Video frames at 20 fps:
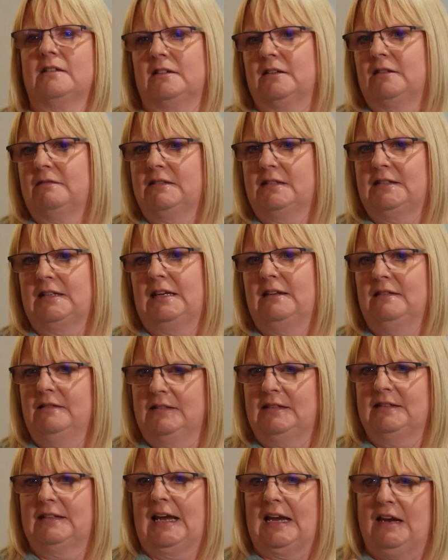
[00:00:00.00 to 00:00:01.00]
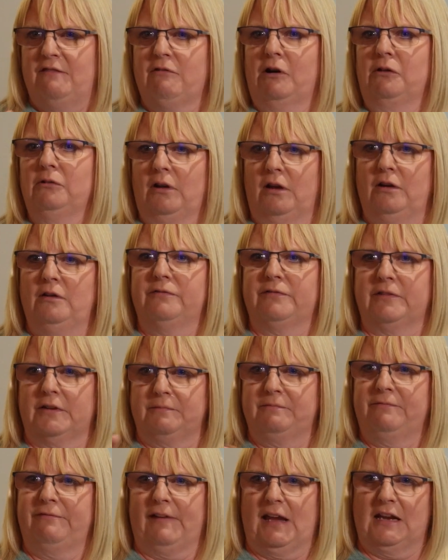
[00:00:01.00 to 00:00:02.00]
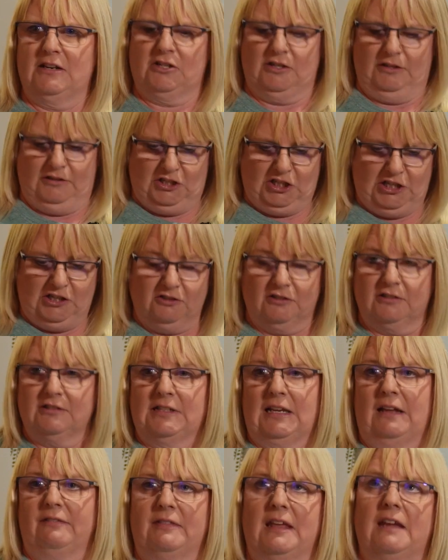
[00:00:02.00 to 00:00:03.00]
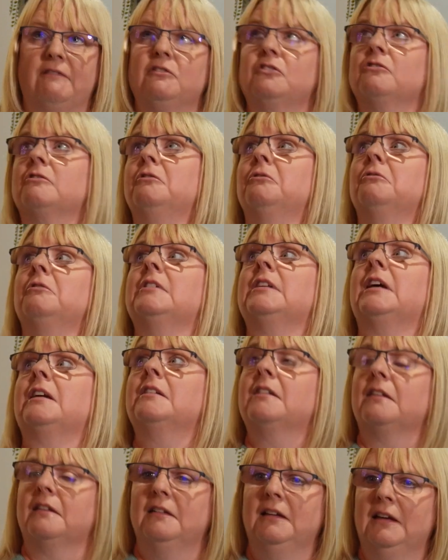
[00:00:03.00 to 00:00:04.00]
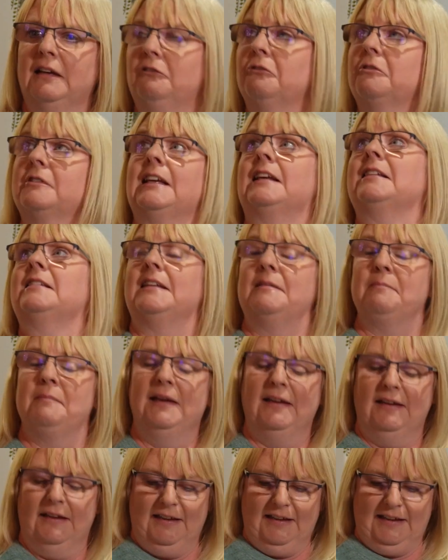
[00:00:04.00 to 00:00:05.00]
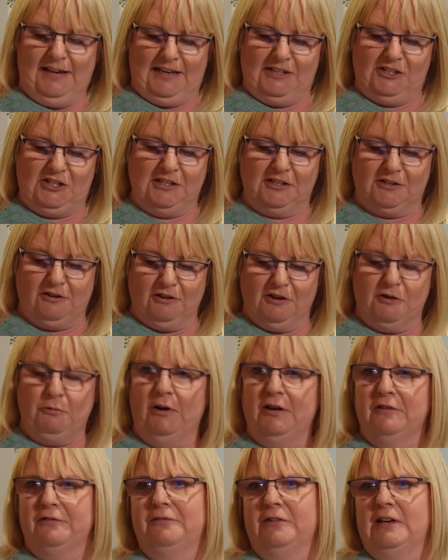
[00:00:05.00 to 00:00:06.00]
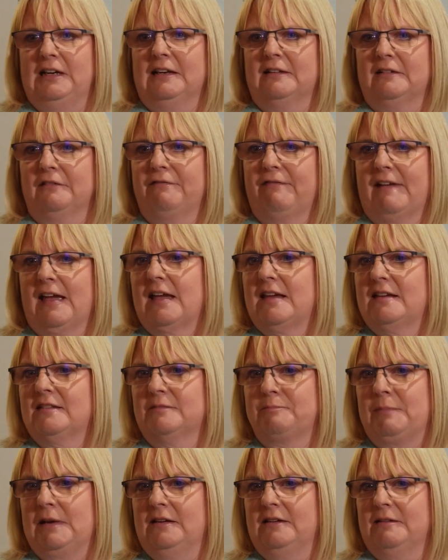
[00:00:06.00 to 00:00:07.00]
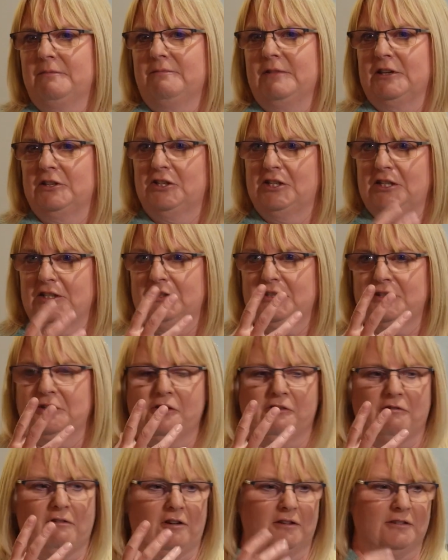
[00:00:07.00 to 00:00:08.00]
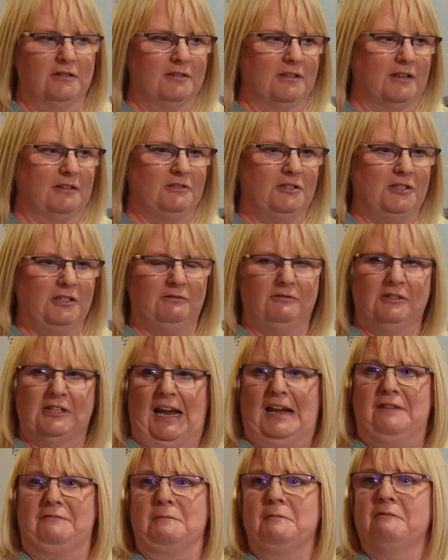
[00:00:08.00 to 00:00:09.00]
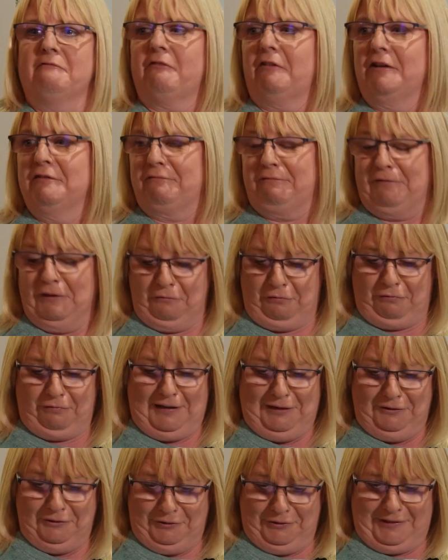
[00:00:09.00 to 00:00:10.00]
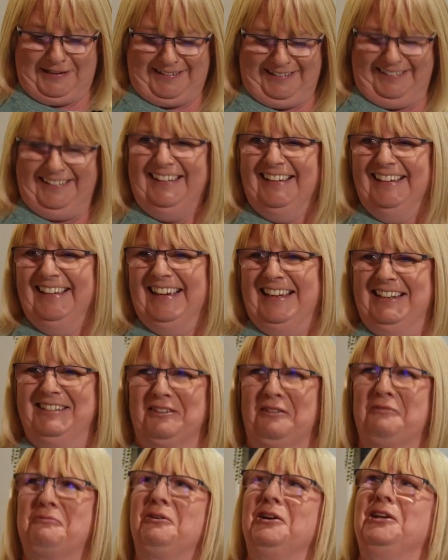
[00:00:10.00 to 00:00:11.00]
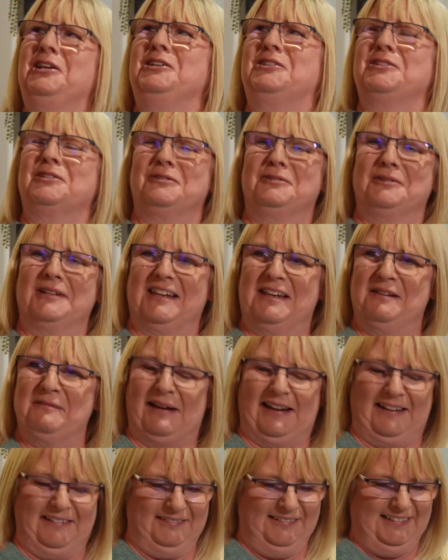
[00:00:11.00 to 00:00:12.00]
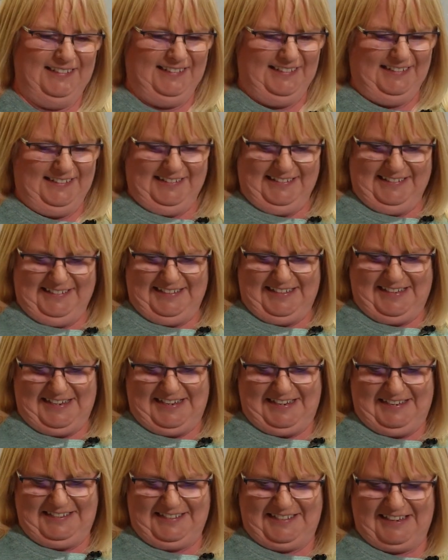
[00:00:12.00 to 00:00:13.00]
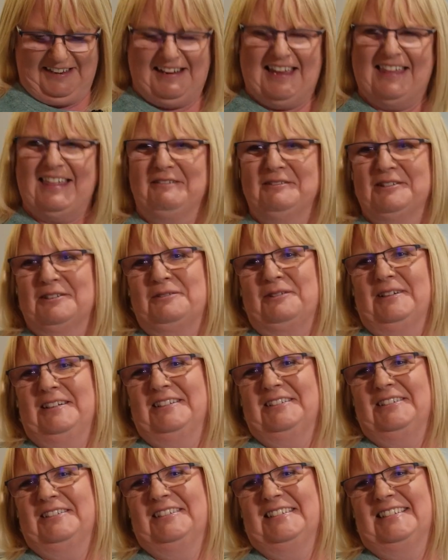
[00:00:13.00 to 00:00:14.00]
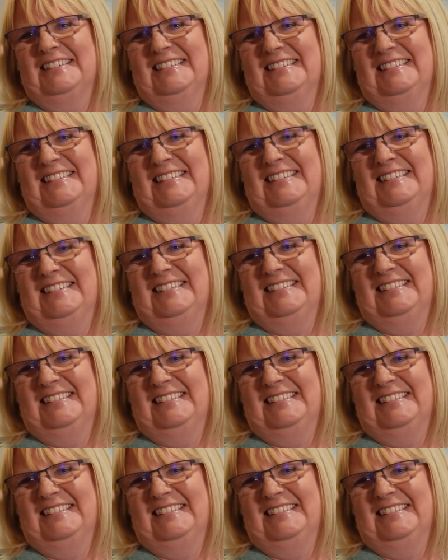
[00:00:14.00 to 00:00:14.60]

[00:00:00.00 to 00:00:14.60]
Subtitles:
at her: sit, stay, roll over, fetch, and she just sat there and just looked at him. And she's got quite a funny little face, being a Shih Tzu cross, so she gave him a right filthy look. Like, what are you talking about? So yeah, that was quite good.